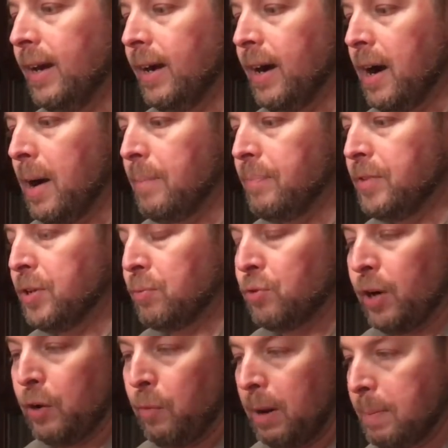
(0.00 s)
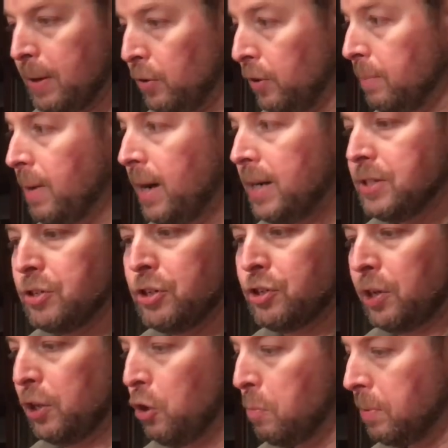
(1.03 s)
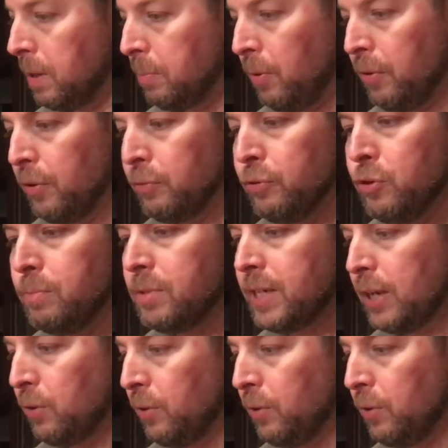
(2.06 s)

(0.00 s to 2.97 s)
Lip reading: To try to wipe out all the monsters, try to open up all the rooms, get